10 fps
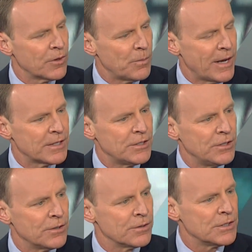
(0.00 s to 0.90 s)
the past
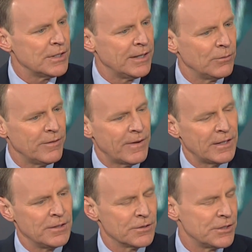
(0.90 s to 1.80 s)
years, and we've had
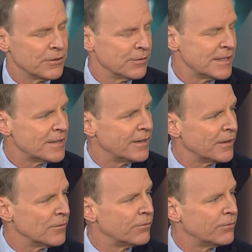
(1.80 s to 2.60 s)
near zero incident of